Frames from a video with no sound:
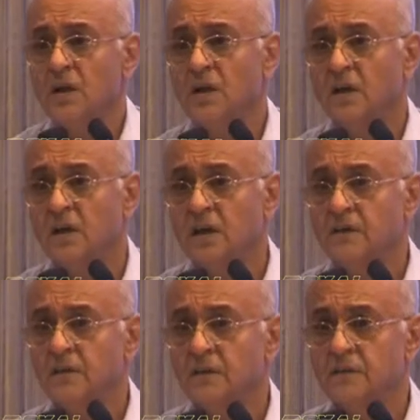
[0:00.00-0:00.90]

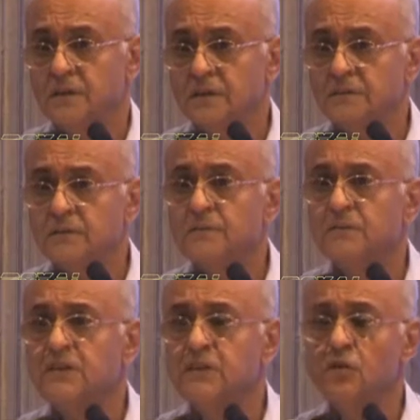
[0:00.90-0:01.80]
uh,
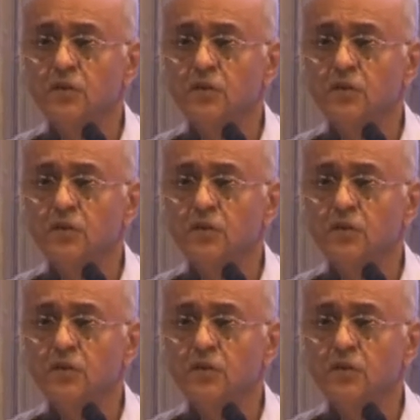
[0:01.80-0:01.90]
you